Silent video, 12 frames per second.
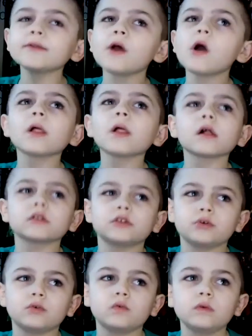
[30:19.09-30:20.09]
doll I'll
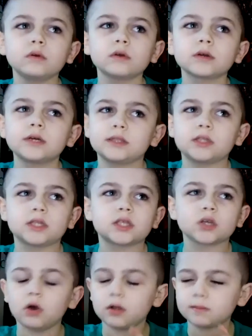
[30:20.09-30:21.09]
do, because it's
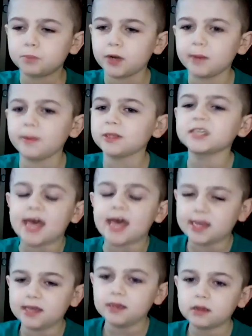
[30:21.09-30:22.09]
pretty much a
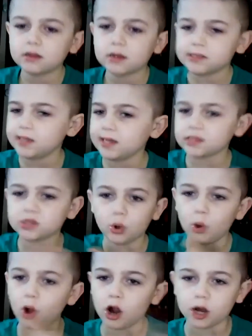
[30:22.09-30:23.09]
teddy, because it has
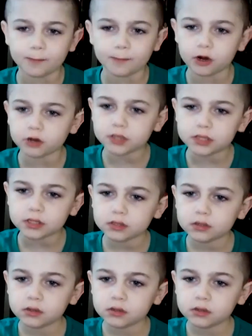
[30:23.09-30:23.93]
no hard parts,